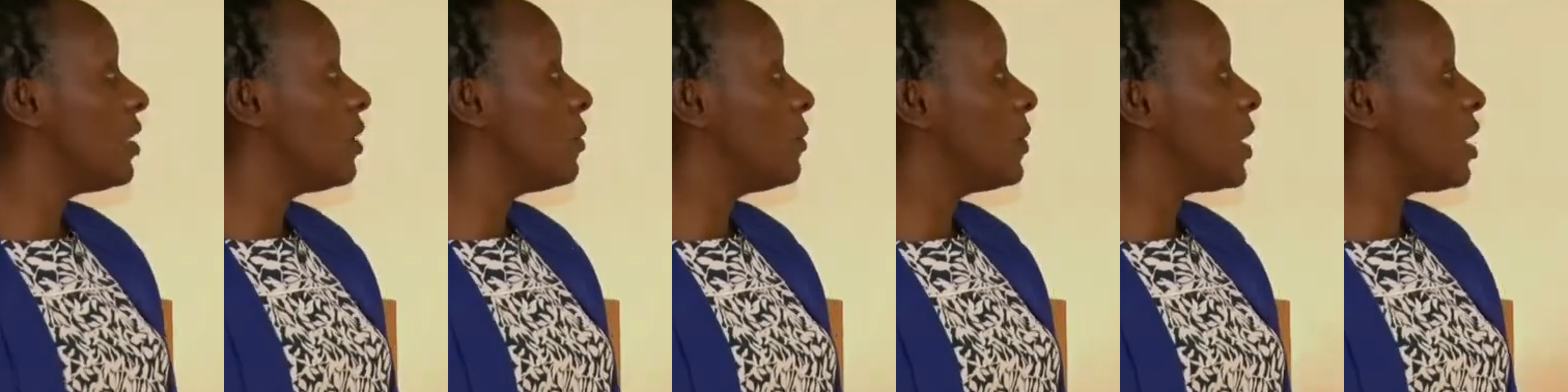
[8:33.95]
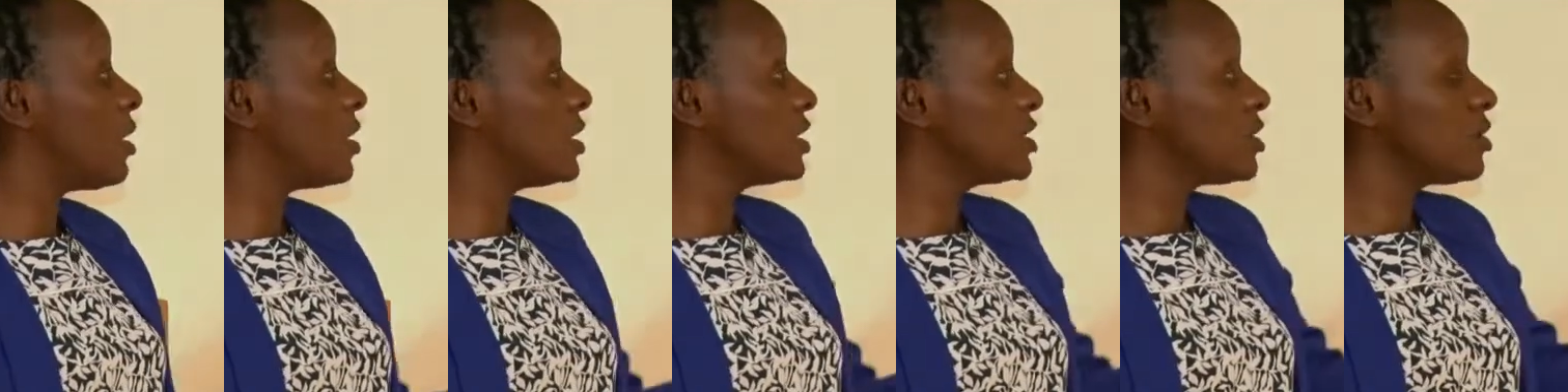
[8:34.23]
We're
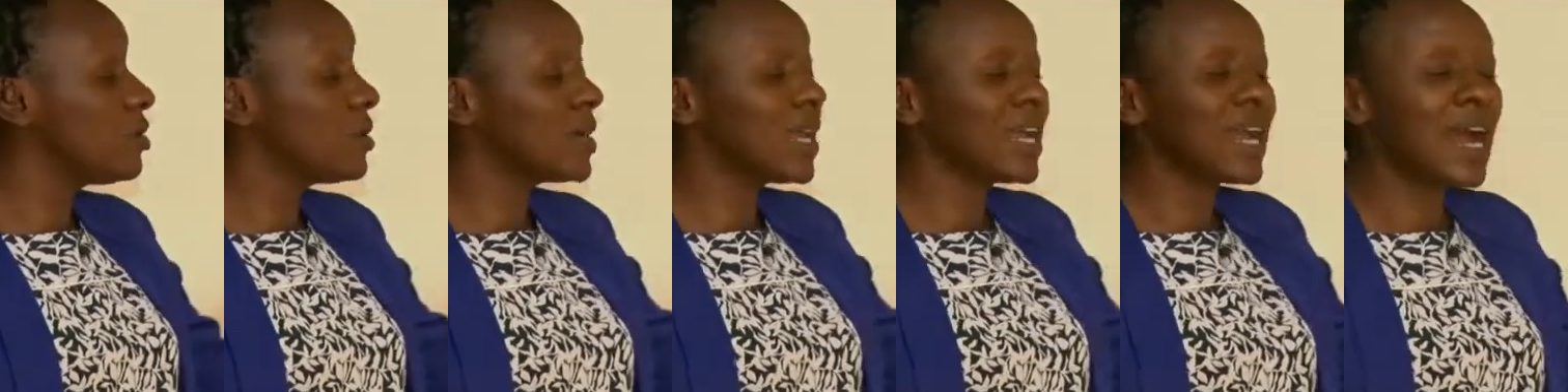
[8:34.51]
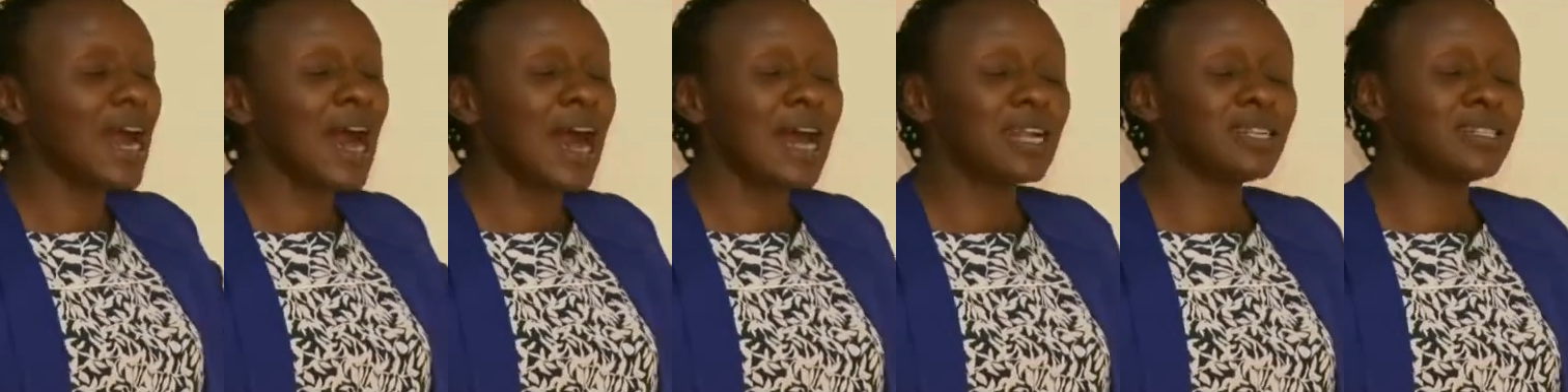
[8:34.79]
also
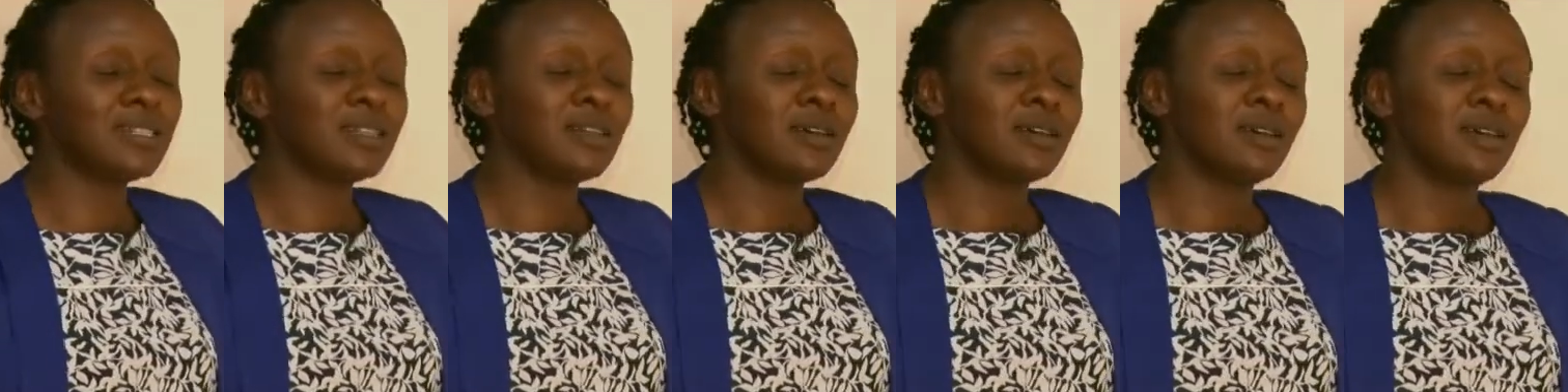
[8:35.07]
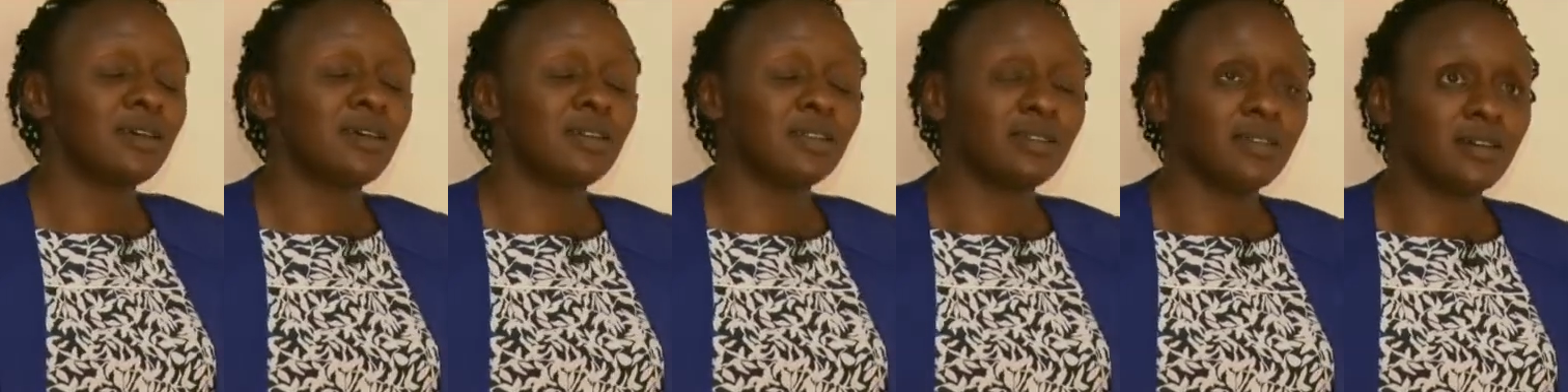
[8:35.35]
looking at
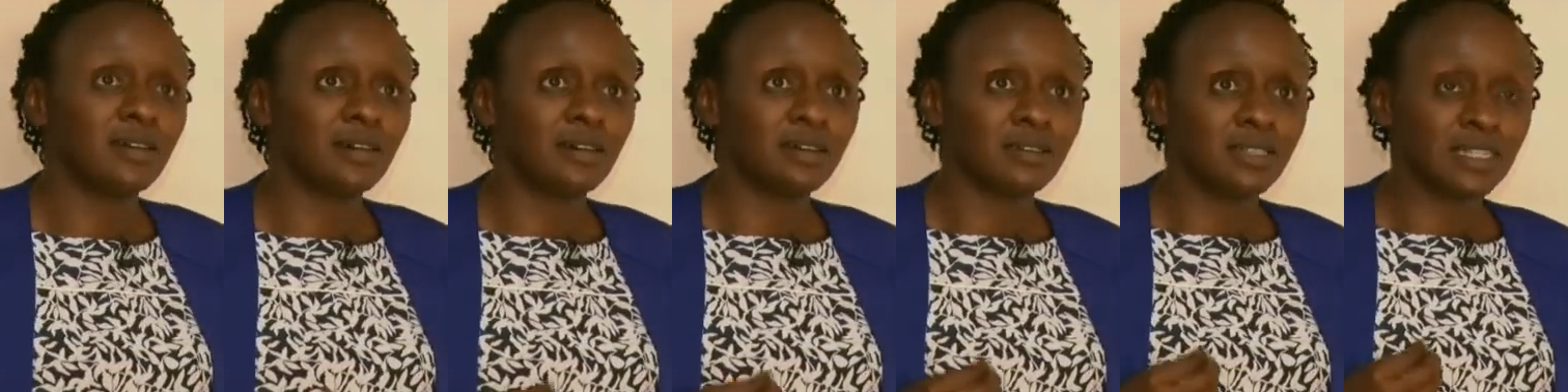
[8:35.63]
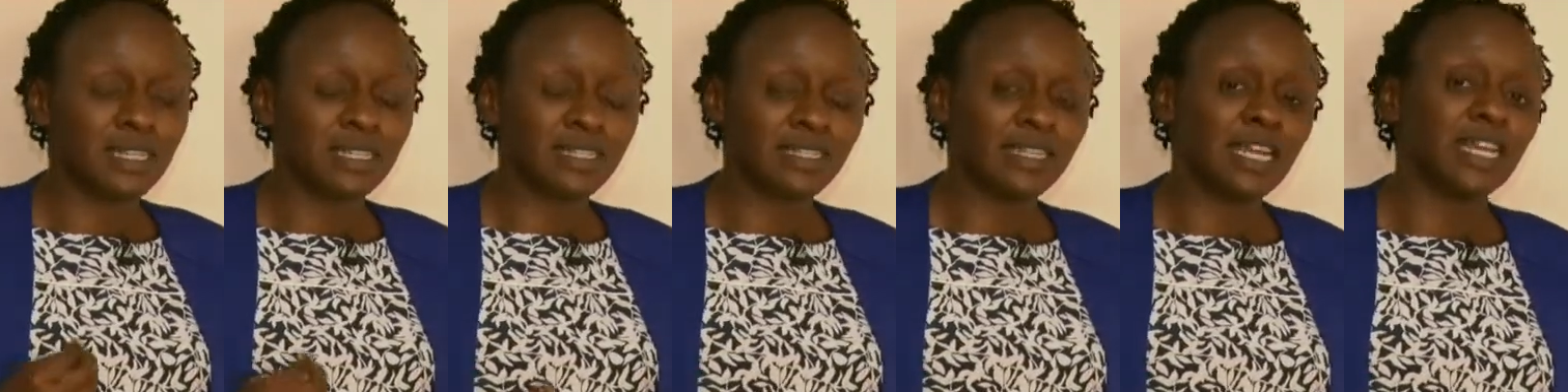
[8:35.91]
the
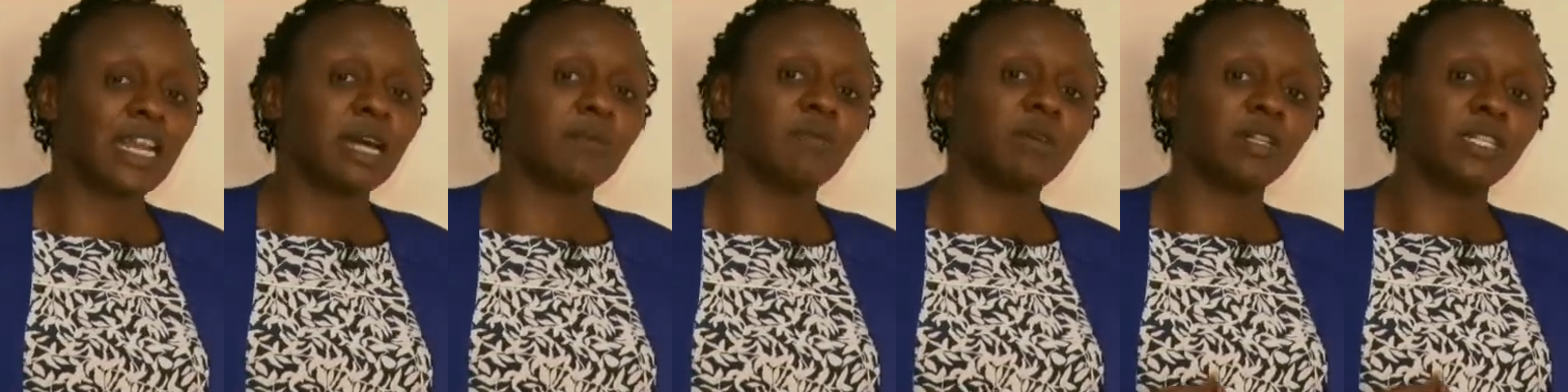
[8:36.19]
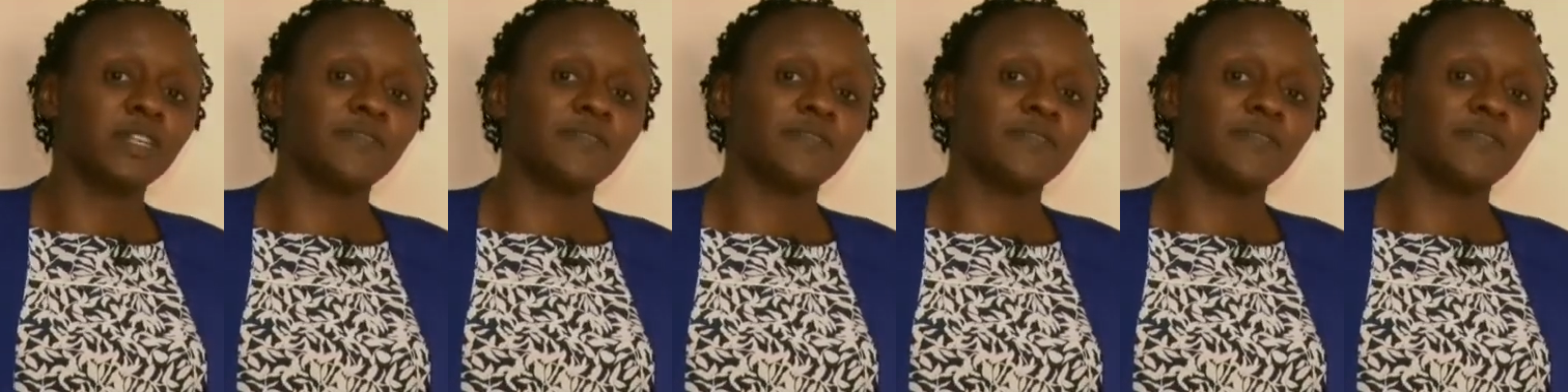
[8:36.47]
Sustainable